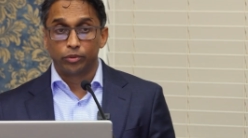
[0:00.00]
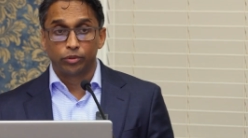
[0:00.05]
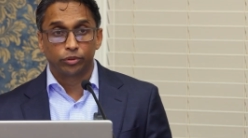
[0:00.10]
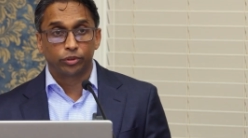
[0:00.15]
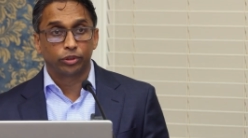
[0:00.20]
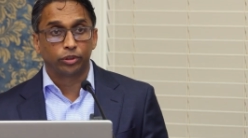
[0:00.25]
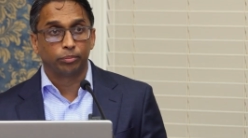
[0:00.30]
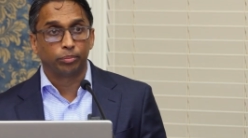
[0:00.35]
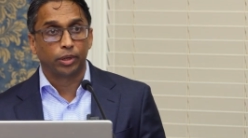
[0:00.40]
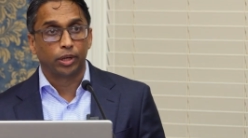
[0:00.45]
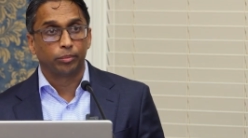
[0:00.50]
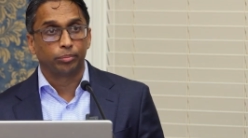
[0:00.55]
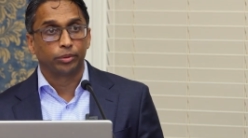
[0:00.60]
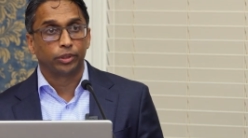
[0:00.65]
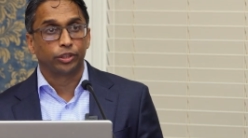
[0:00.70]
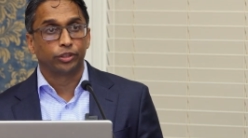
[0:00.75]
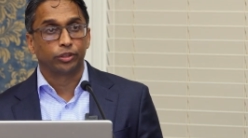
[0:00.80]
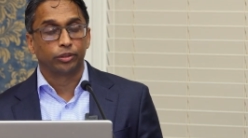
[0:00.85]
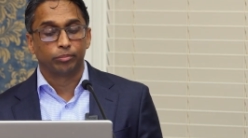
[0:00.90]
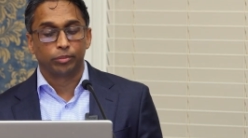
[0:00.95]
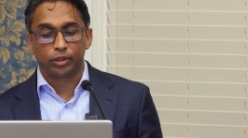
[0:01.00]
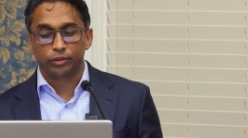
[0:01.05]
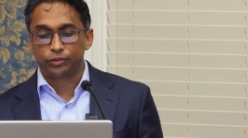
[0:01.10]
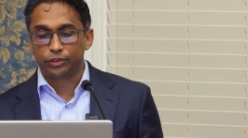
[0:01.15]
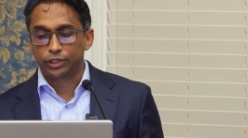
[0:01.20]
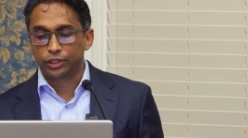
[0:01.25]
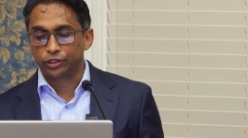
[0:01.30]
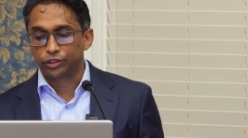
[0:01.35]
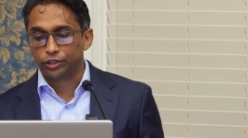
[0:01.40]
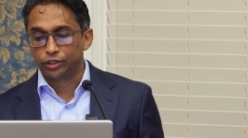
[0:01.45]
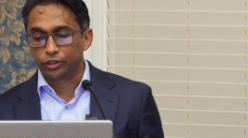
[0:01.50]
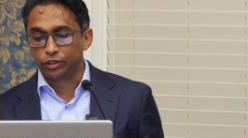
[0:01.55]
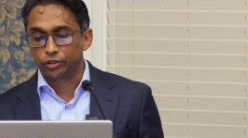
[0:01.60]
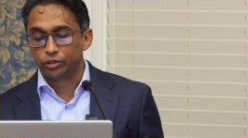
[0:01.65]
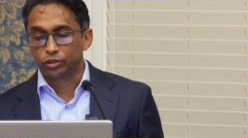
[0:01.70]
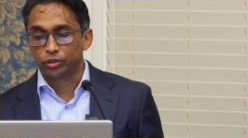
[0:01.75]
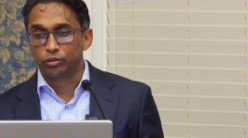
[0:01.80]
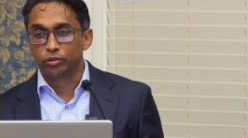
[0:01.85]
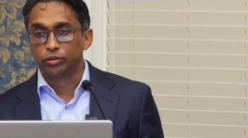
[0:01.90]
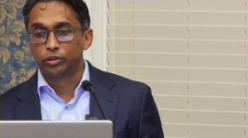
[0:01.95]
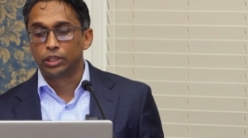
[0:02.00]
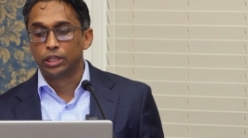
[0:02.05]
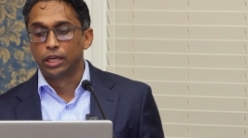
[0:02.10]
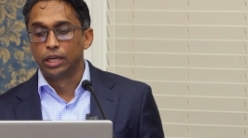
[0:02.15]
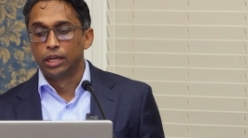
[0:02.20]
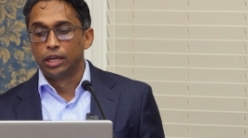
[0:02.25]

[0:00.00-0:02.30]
most of the population above 60 years old,